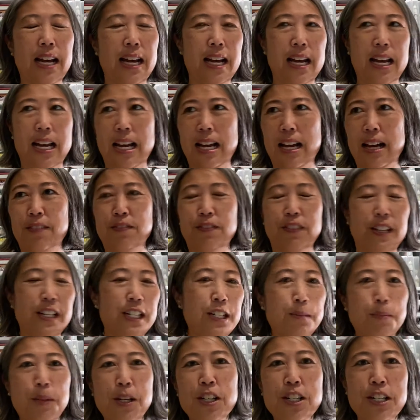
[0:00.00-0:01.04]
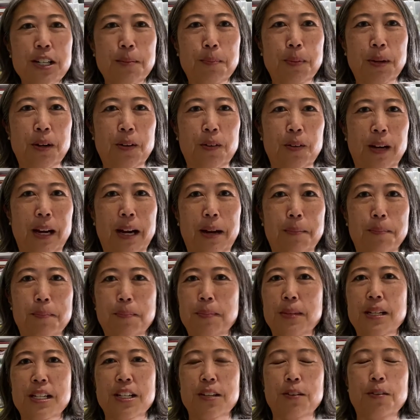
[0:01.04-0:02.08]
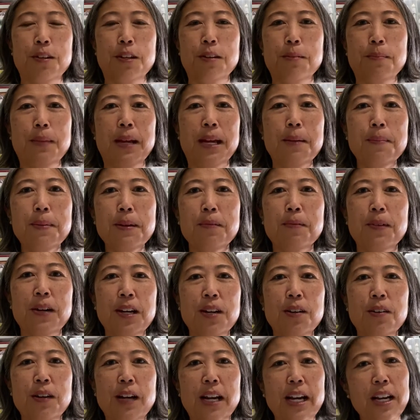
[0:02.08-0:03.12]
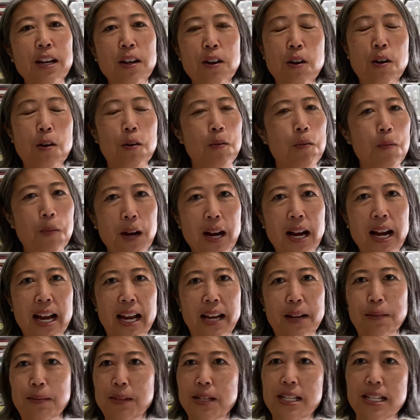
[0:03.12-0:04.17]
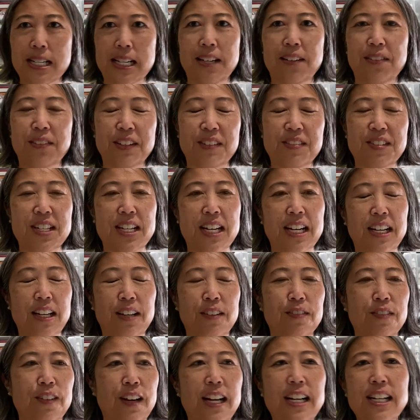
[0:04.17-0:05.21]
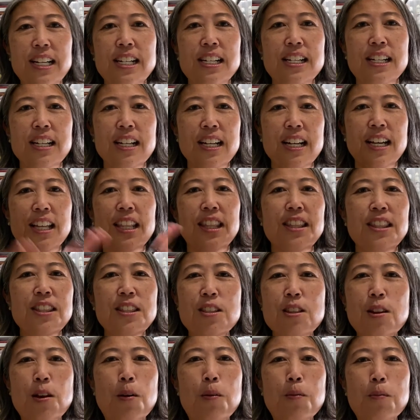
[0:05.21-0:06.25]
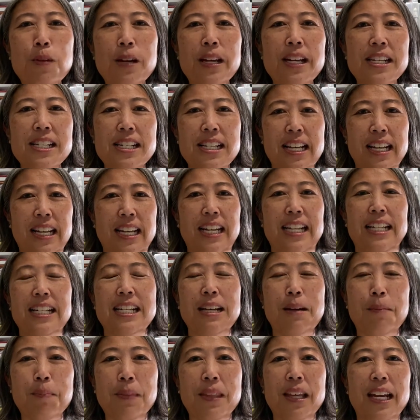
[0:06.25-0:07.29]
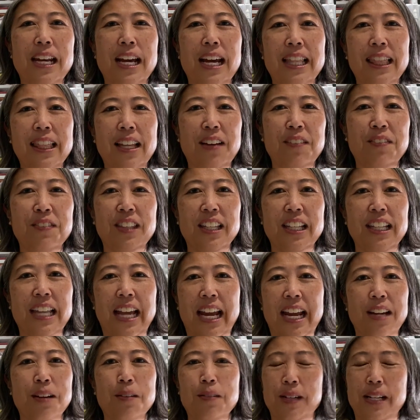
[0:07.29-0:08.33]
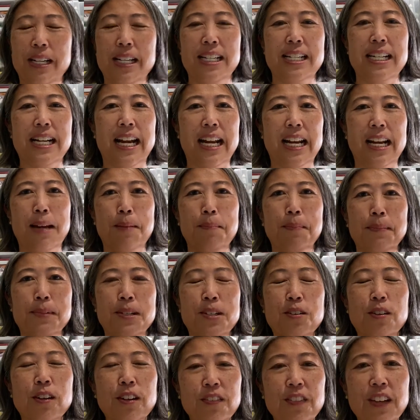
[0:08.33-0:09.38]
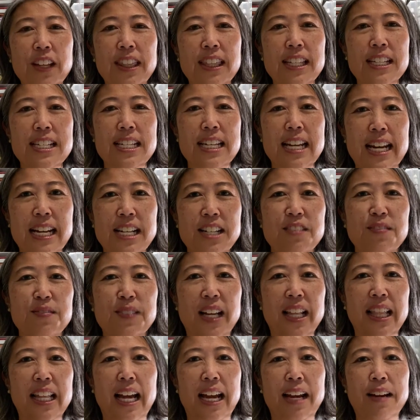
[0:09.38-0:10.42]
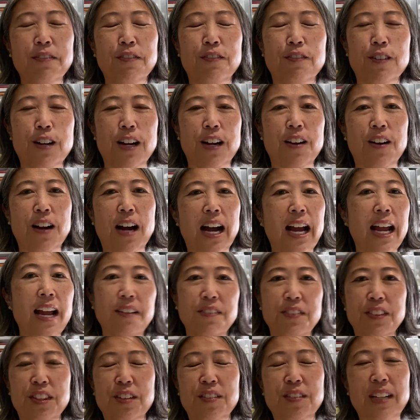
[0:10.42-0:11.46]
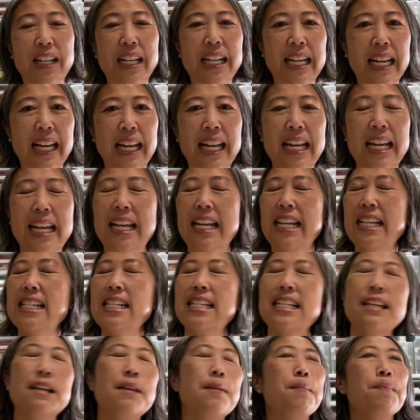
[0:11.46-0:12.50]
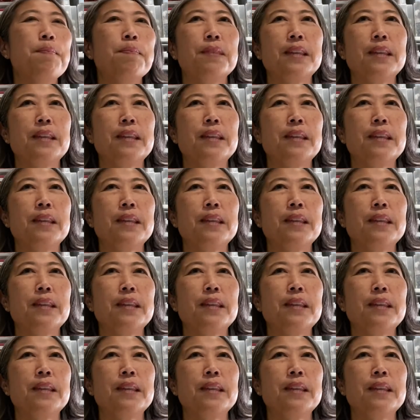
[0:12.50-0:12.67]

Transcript: uh, French immersion program. So you may be wondering, why was Genevieve studying French? No reason except that I love the language, and I'm sort of at the stage of my life where I have three kids,